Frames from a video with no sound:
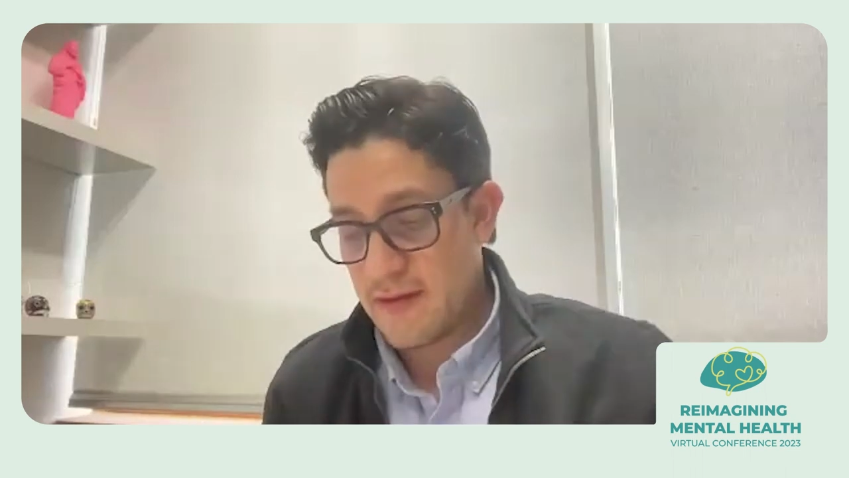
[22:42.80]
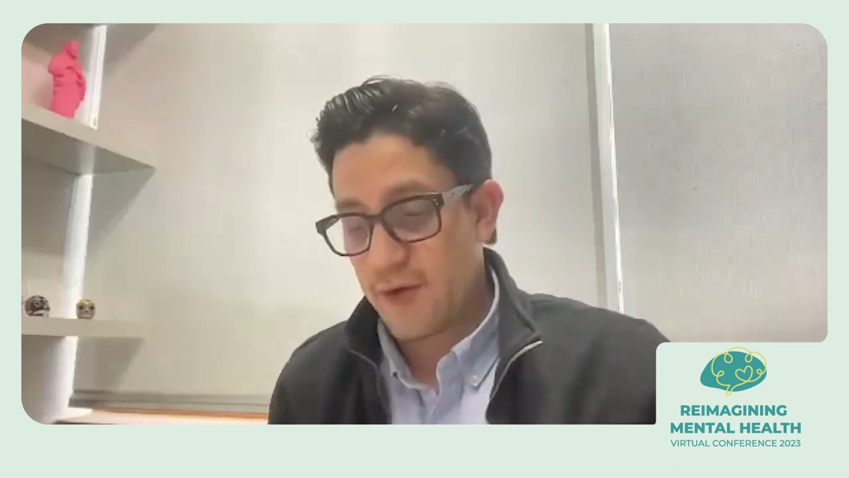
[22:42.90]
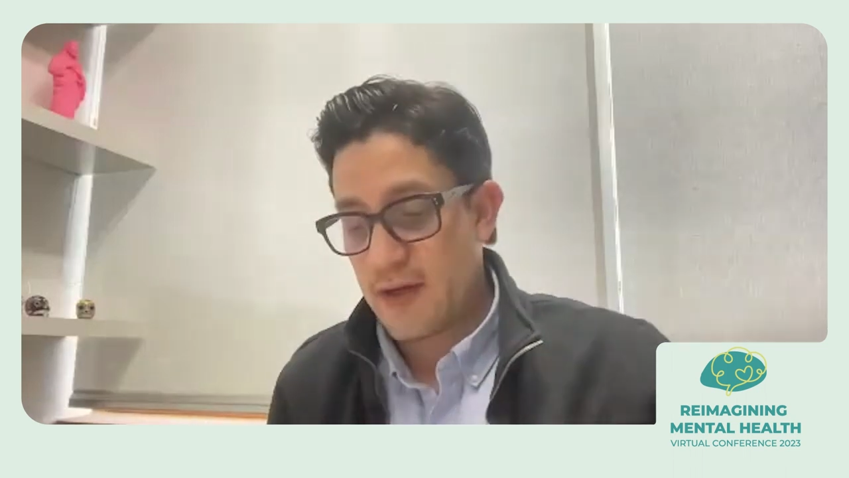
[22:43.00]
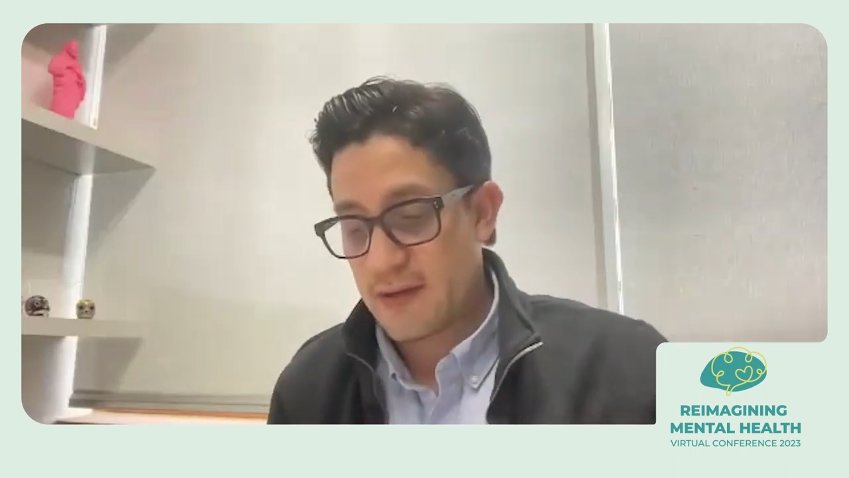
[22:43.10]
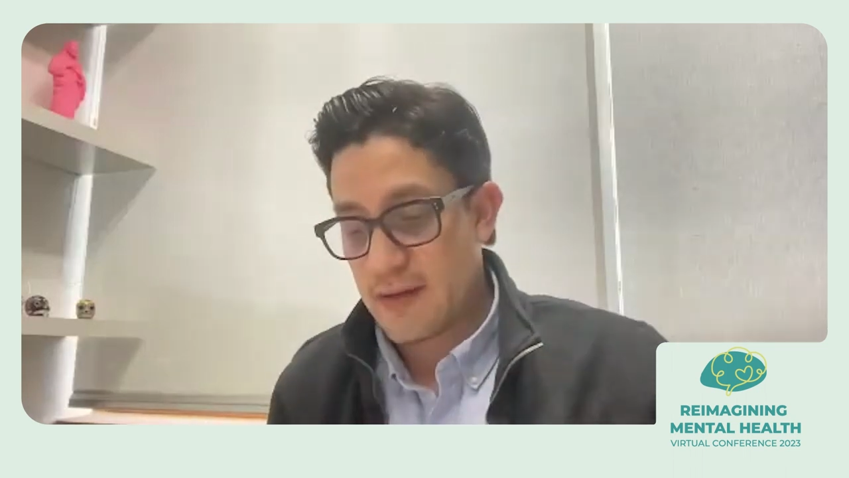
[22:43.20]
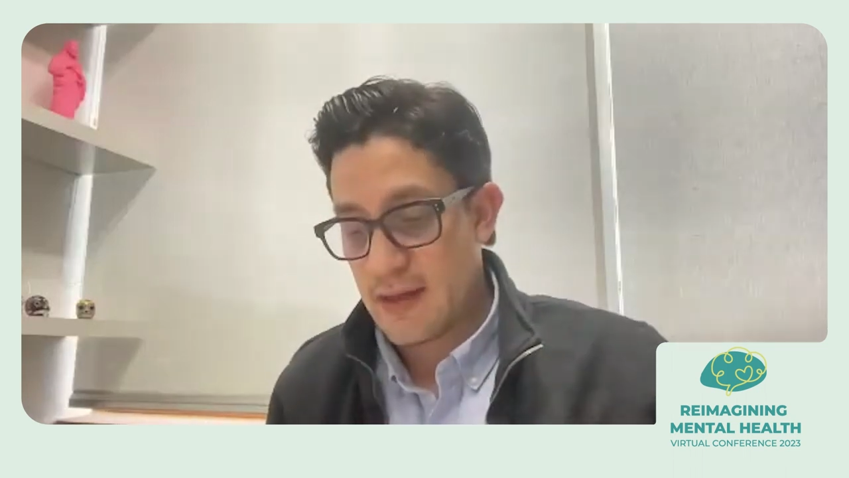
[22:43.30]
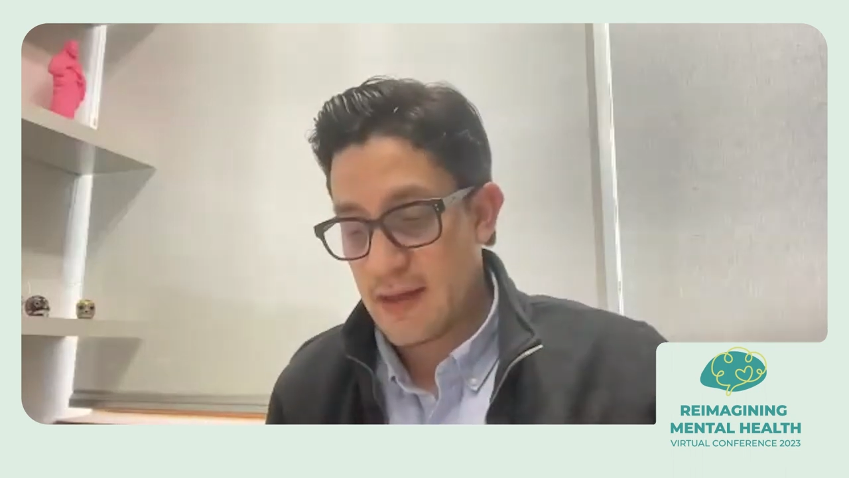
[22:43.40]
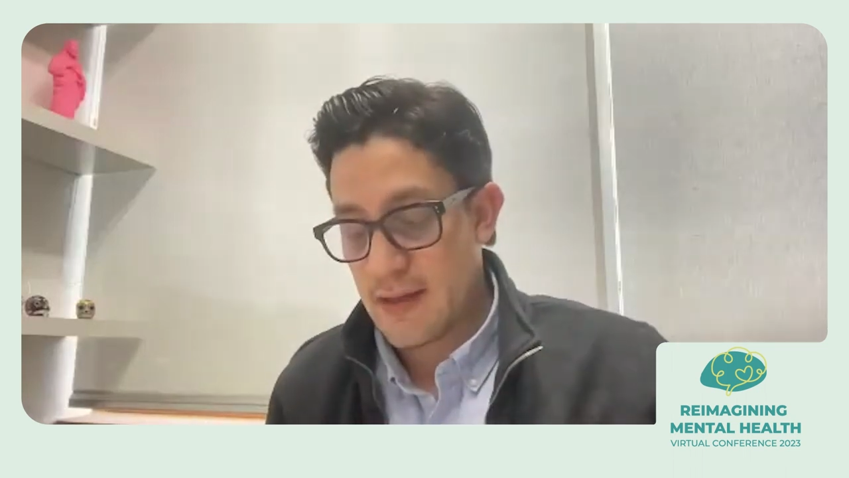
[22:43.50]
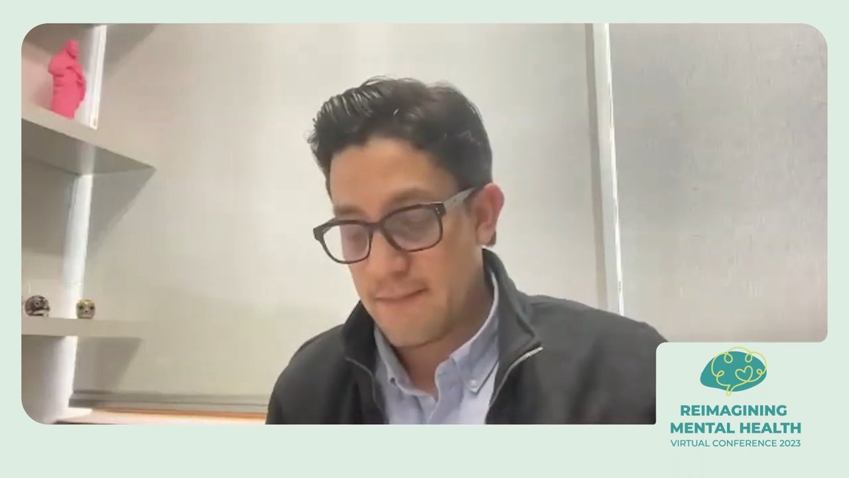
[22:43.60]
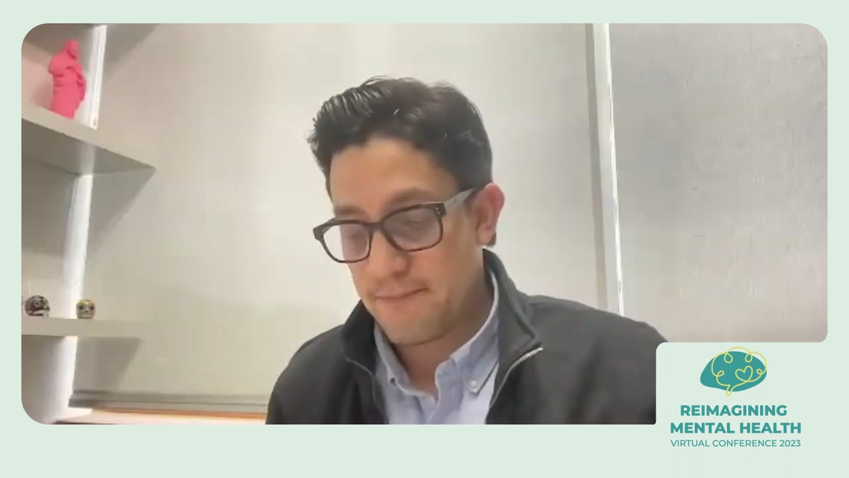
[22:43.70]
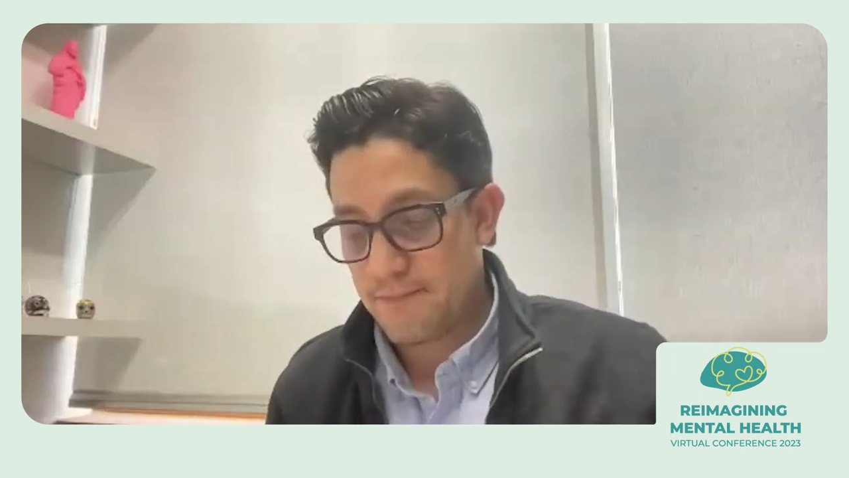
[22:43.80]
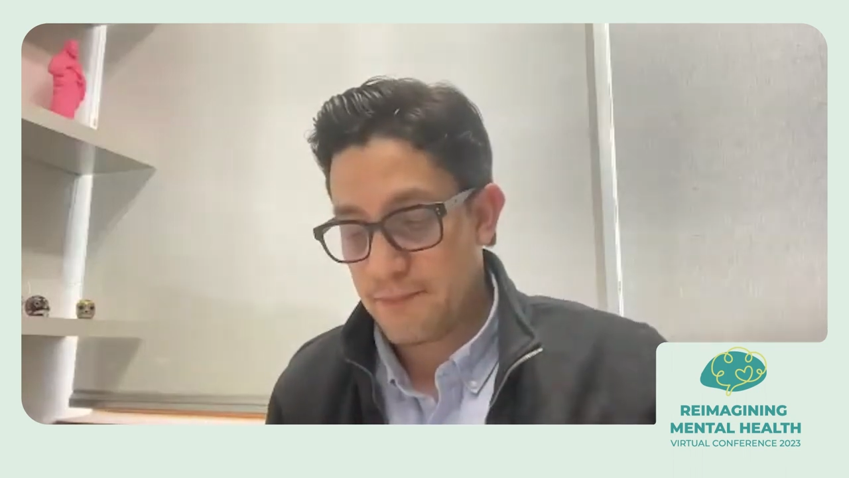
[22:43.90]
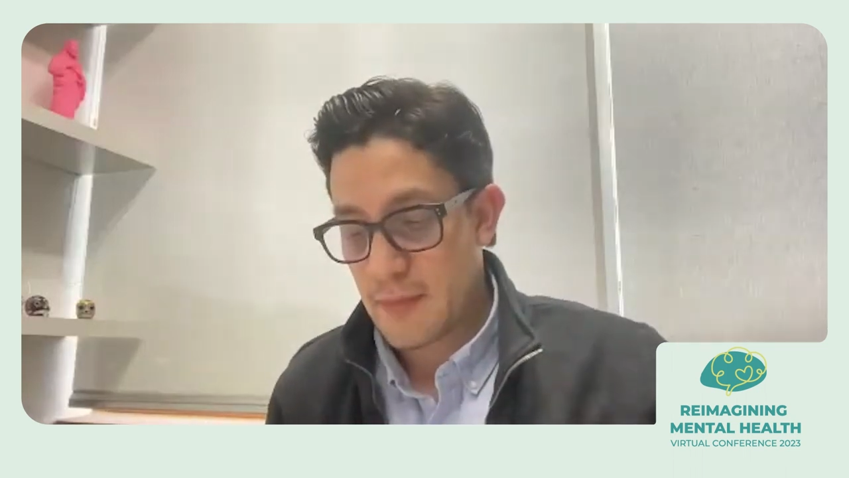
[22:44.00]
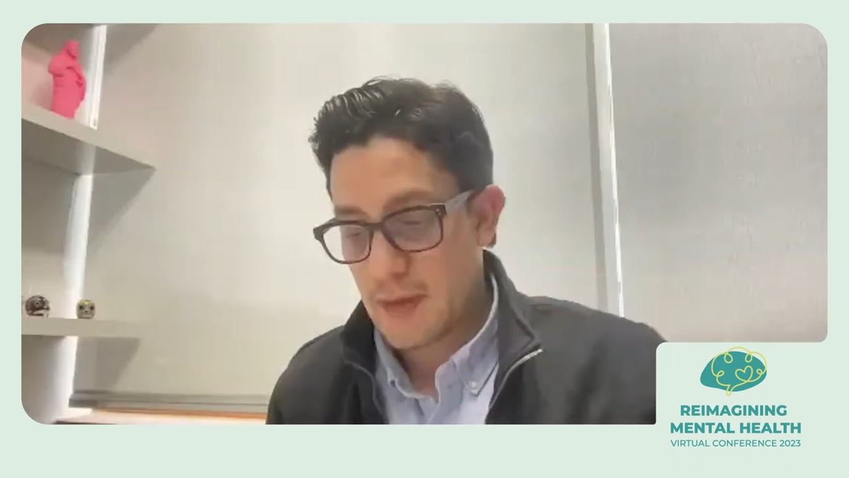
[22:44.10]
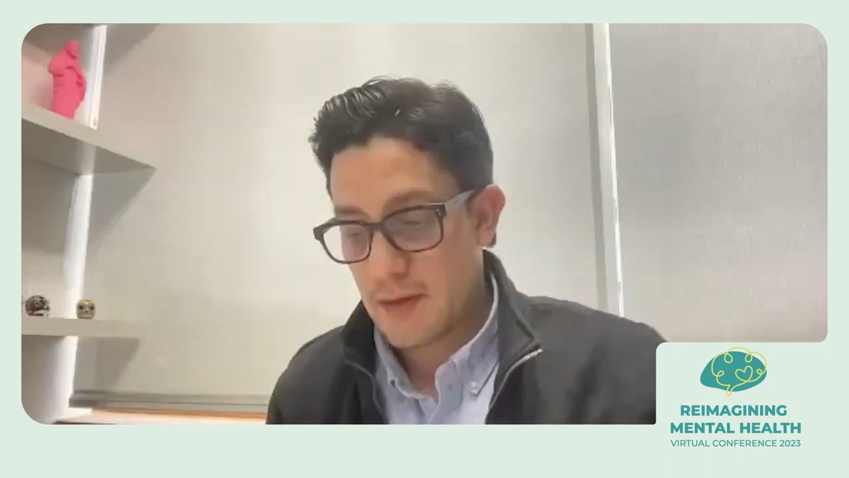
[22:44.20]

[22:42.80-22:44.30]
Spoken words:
different